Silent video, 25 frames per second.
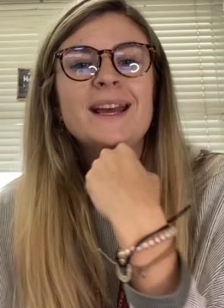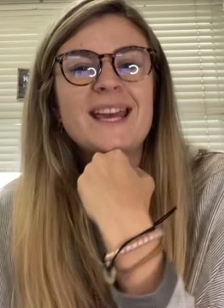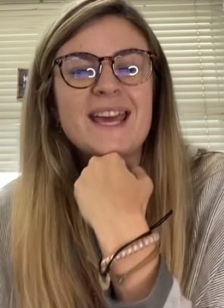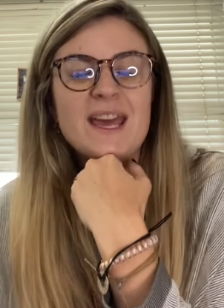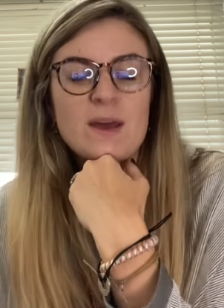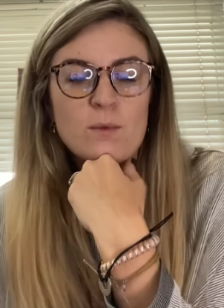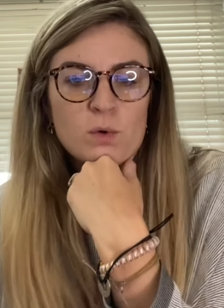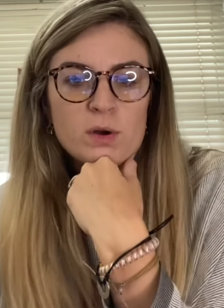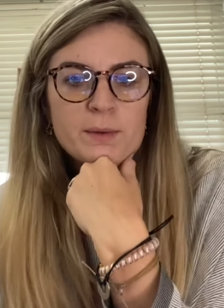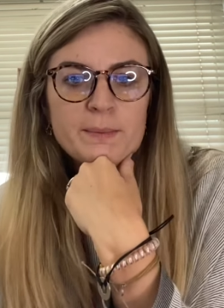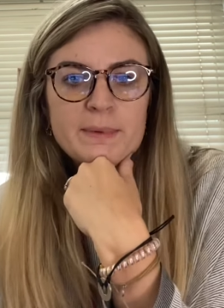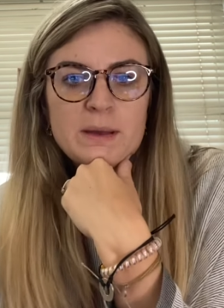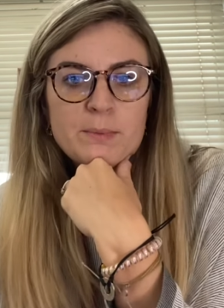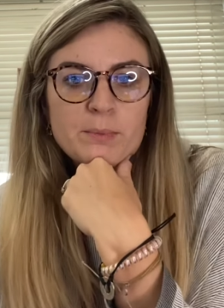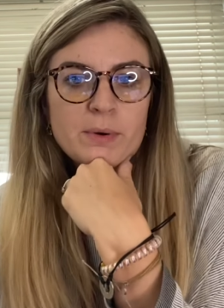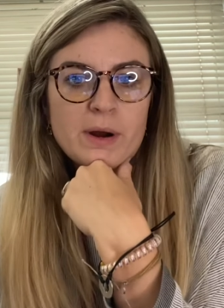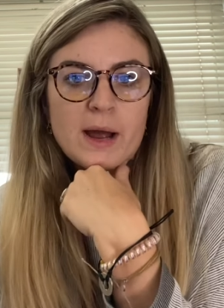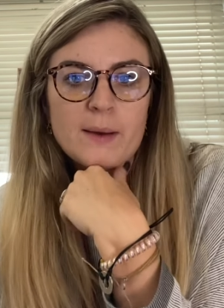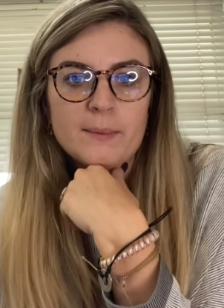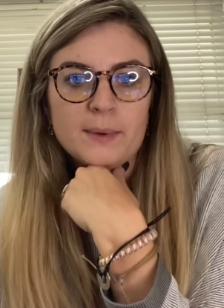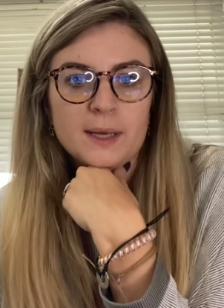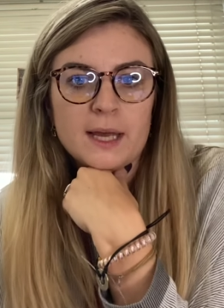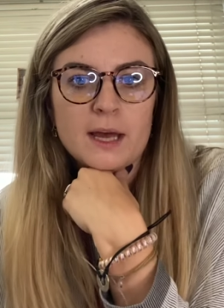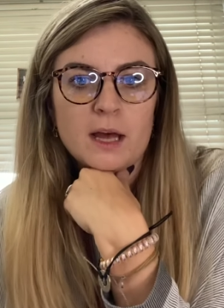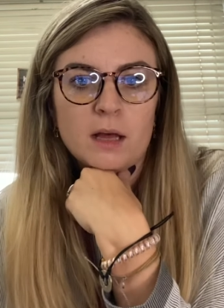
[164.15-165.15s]
It would be
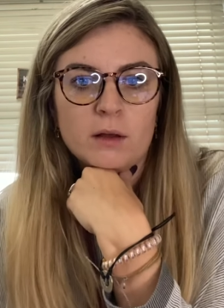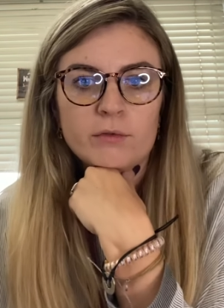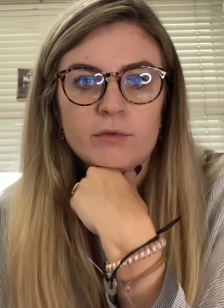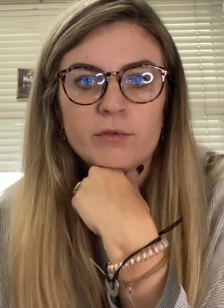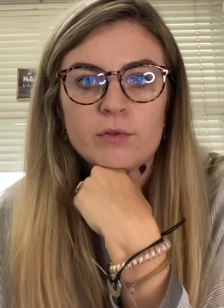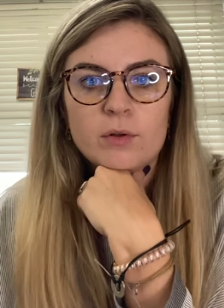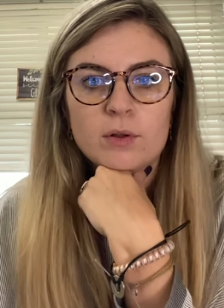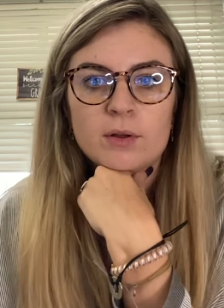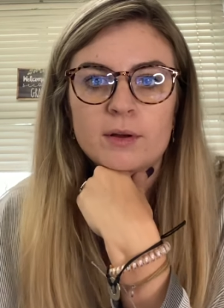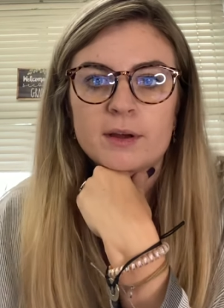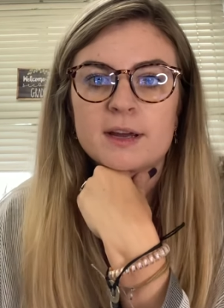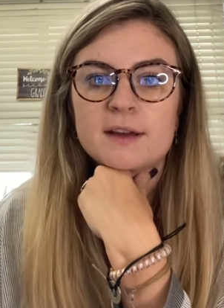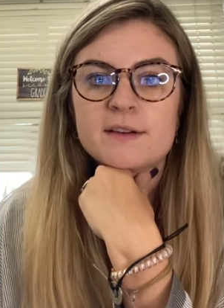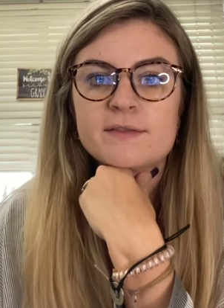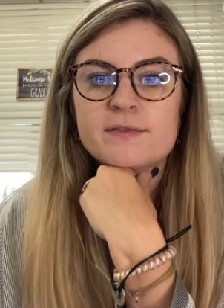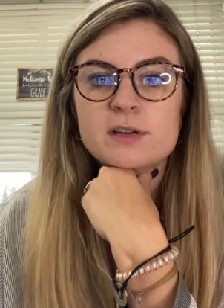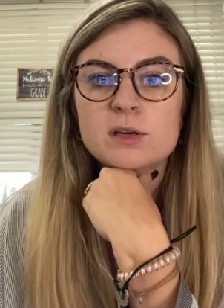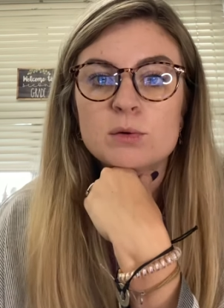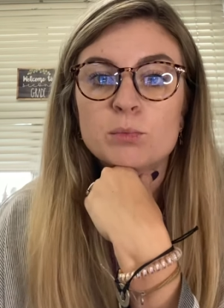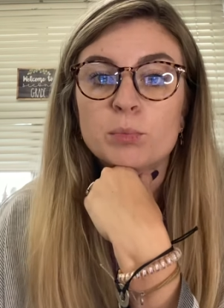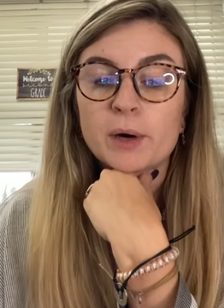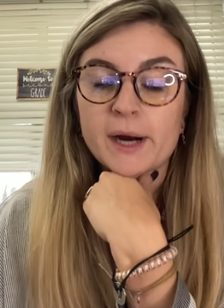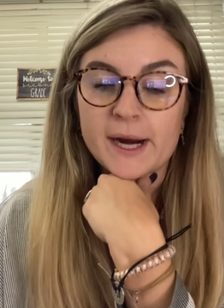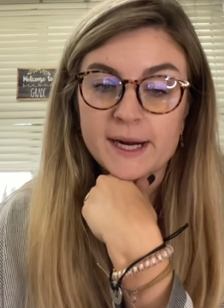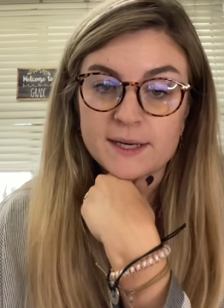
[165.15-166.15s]
probably helpful if
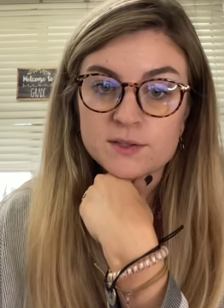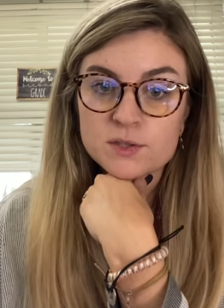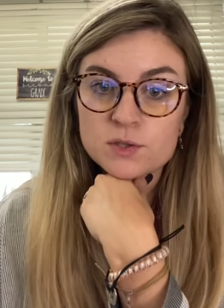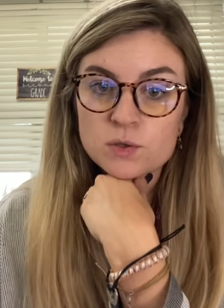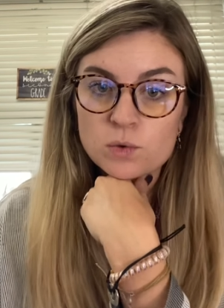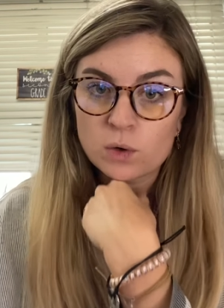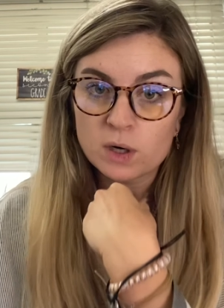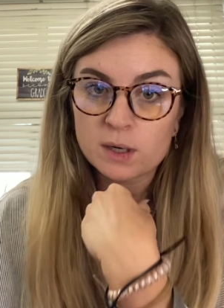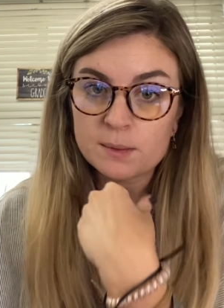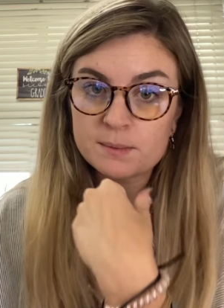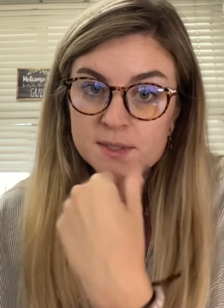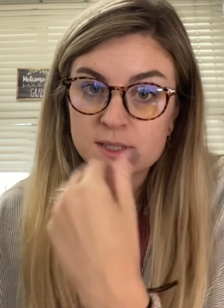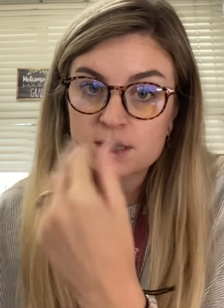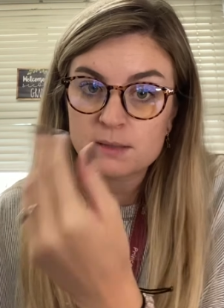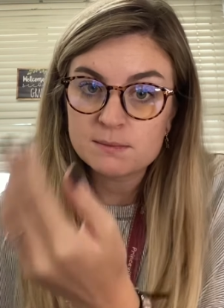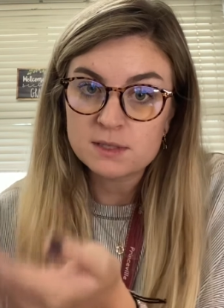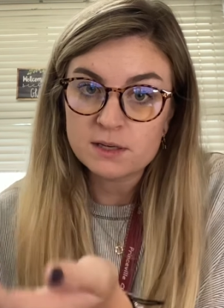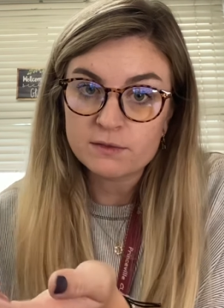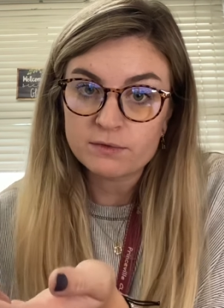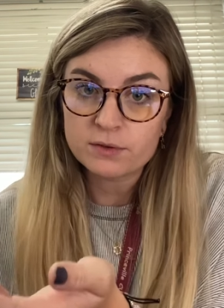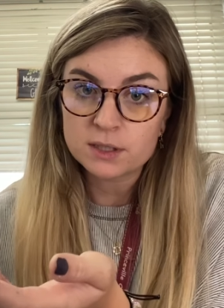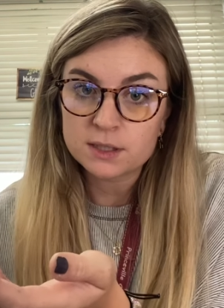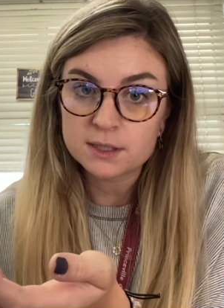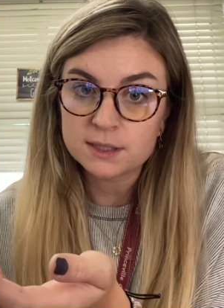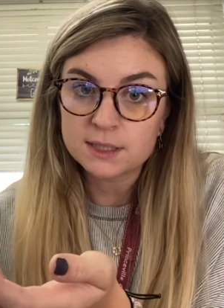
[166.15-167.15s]
you brainstorm some
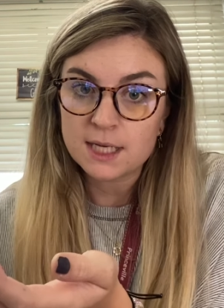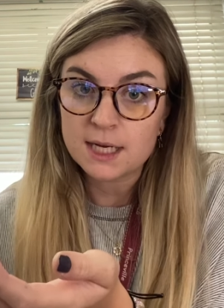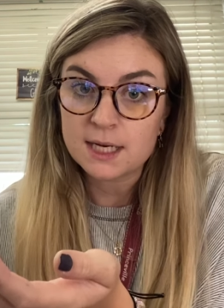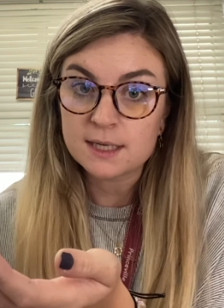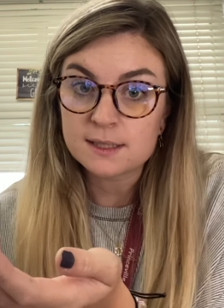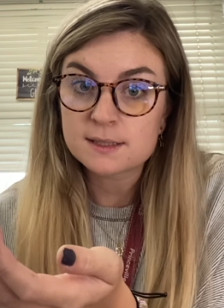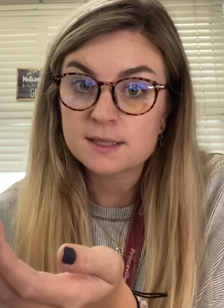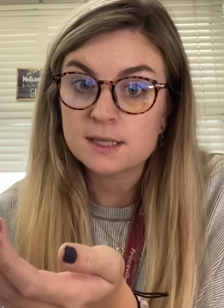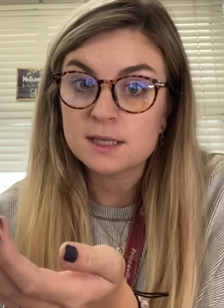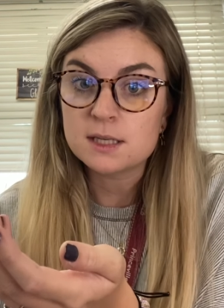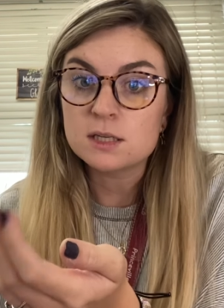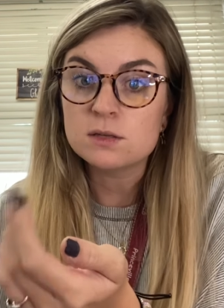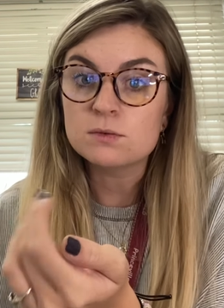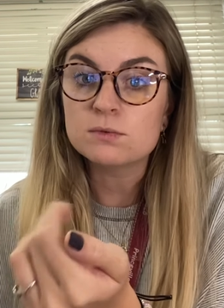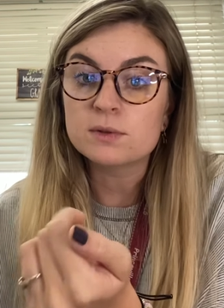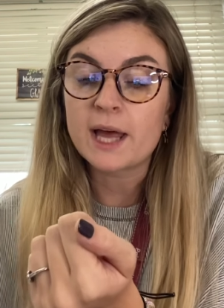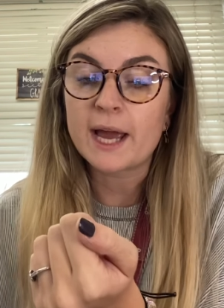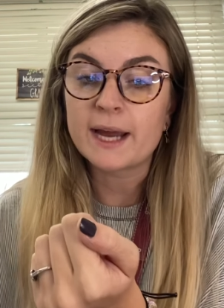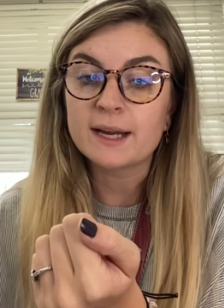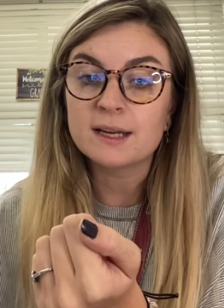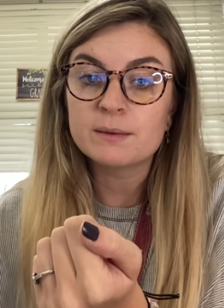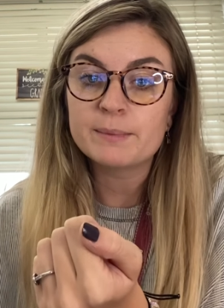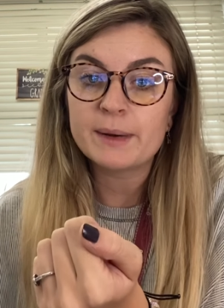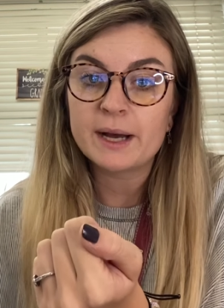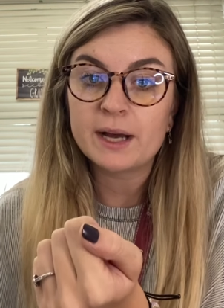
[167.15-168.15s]
different things that you
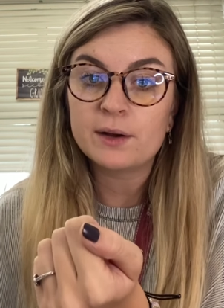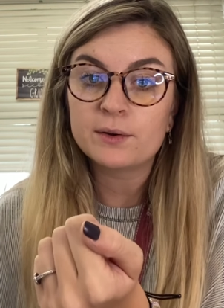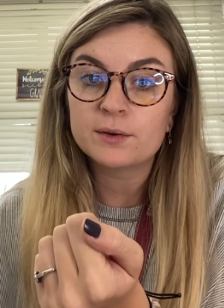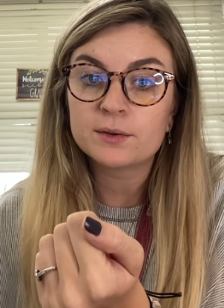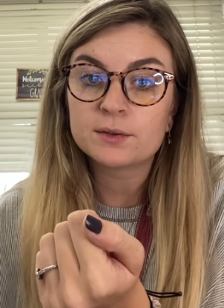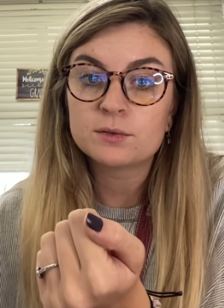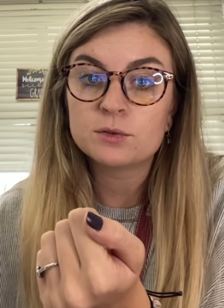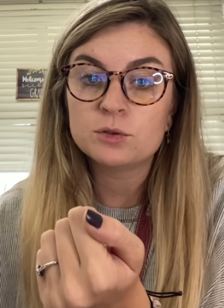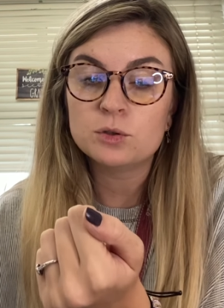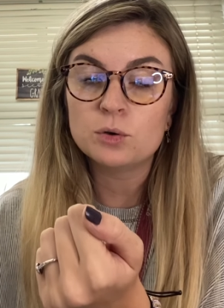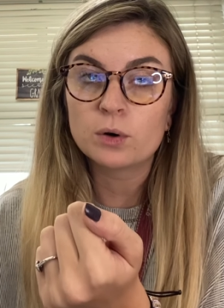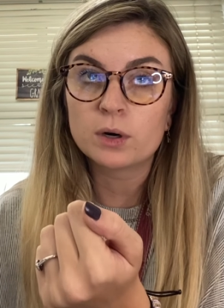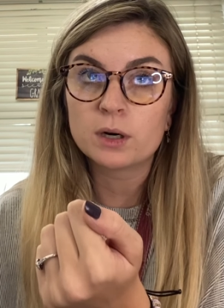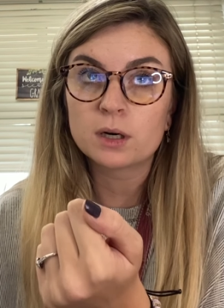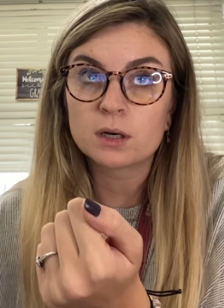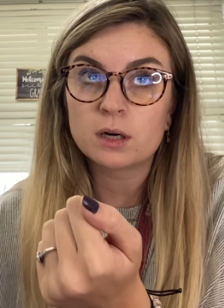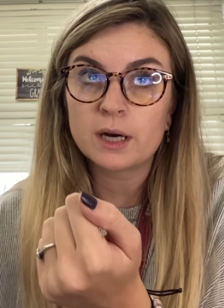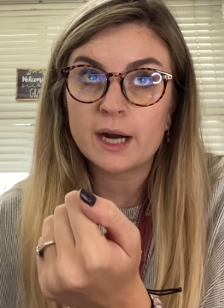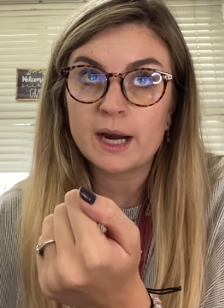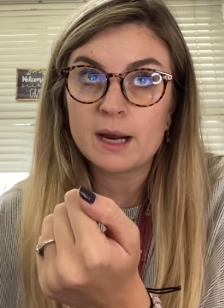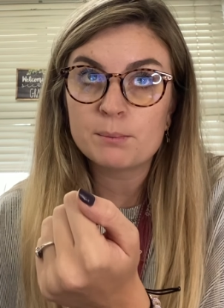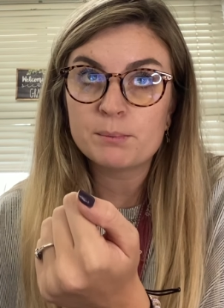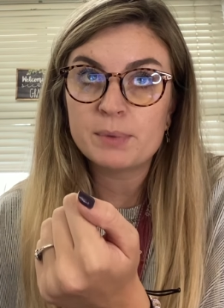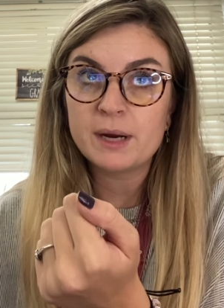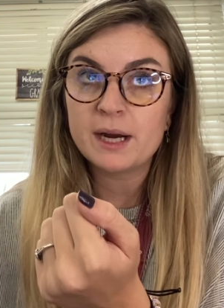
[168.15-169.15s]
like about your
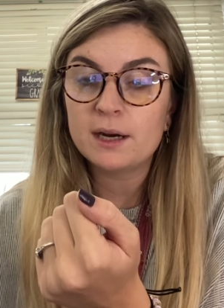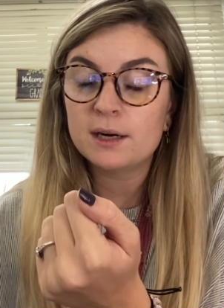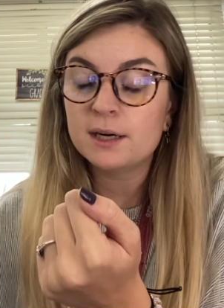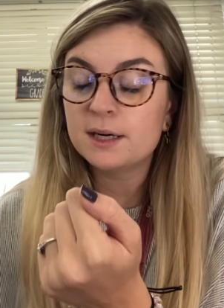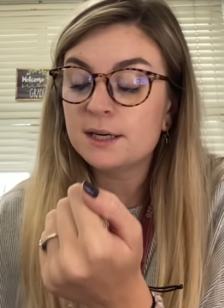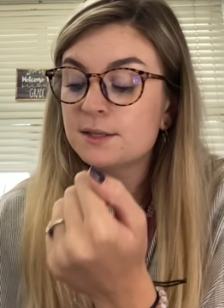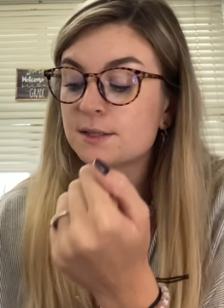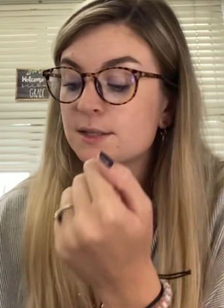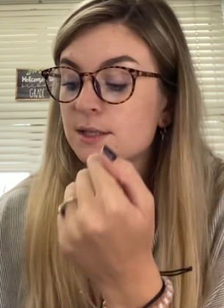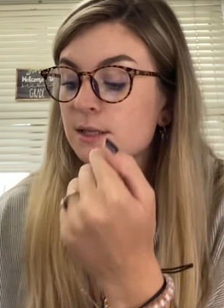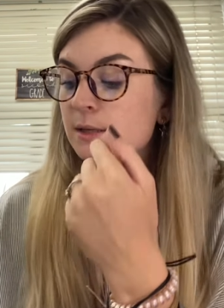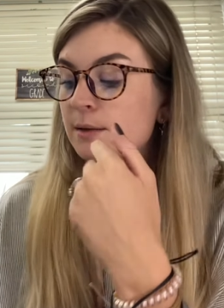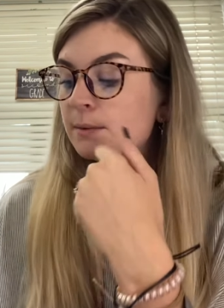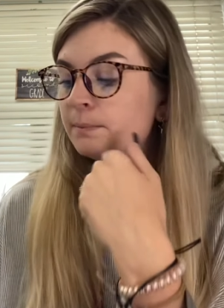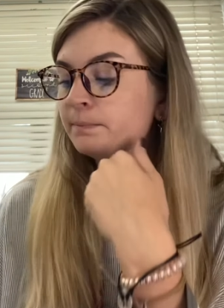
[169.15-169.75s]
grandparent.